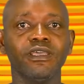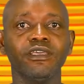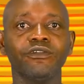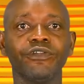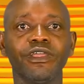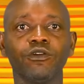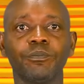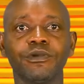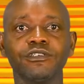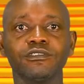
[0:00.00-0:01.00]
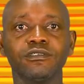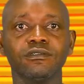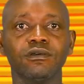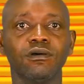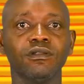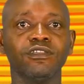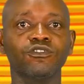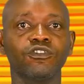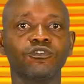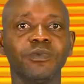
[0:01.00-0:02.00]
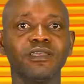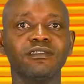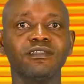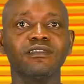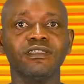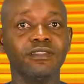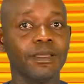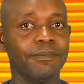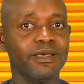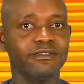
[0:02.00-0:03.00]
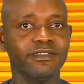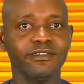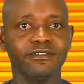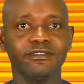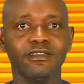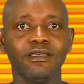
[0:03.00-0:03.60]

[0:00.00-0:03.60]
a raid operation on a suspected kidnappers' dens